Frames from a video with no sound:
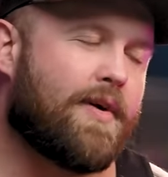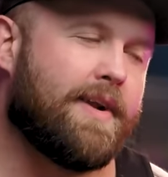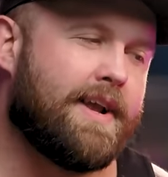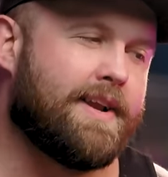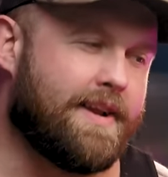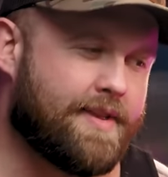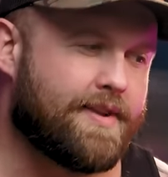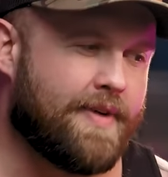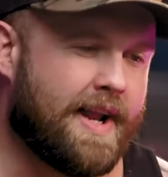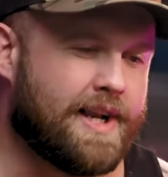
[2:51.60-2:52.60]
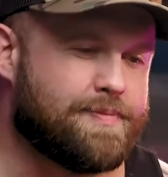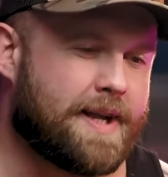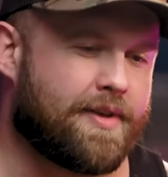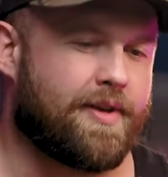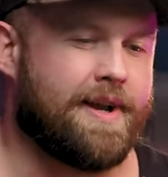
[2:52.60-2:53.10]
already at a disadvantage
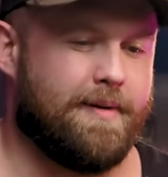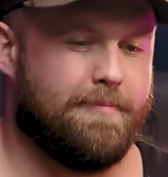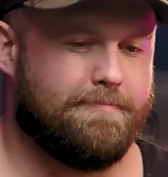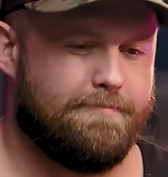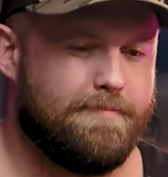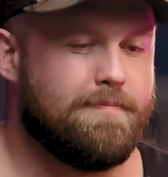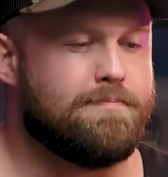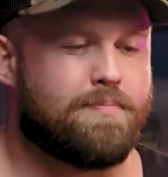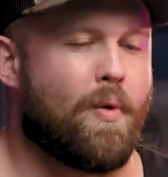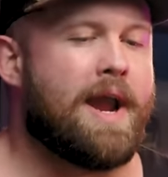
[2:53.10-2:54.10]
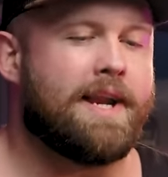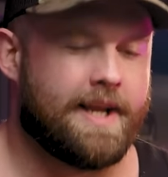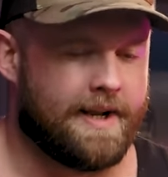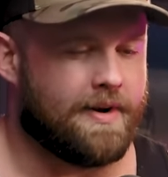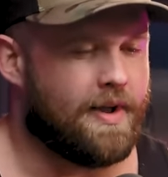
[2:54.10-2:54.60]
because like
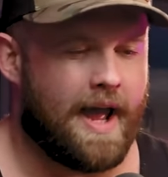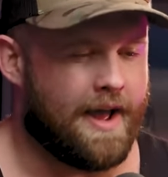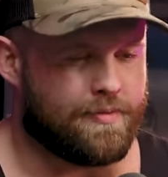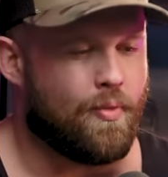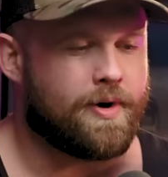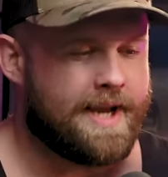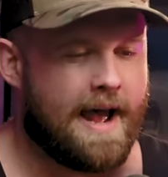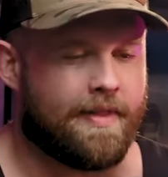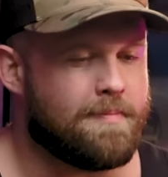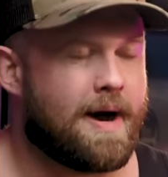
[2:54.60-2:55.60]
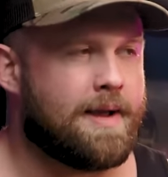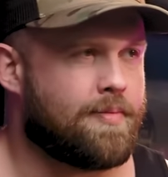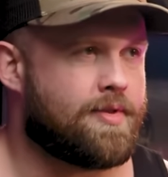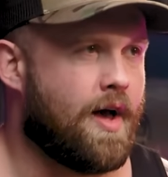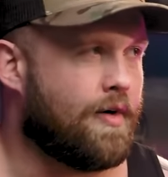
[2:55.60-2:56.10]
Brandon has more talent by
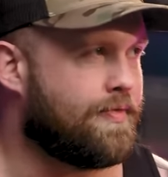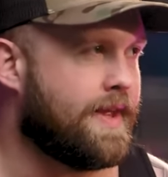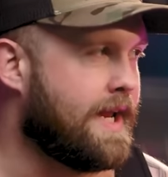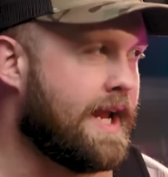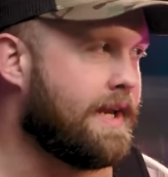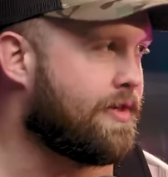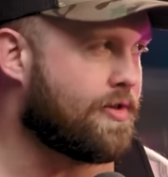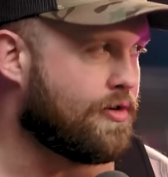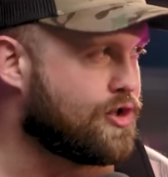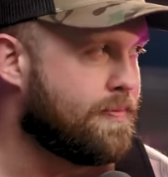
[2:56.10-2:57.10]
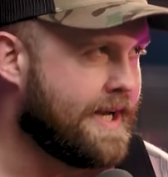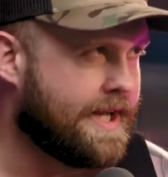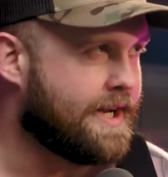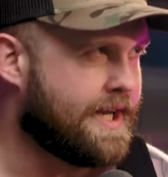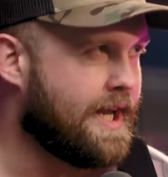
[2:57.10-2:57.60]
himself than any social
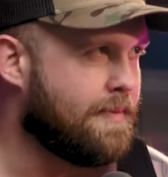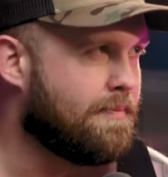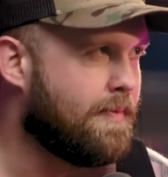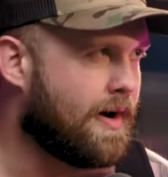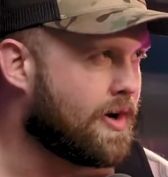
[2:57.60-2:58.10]
media team a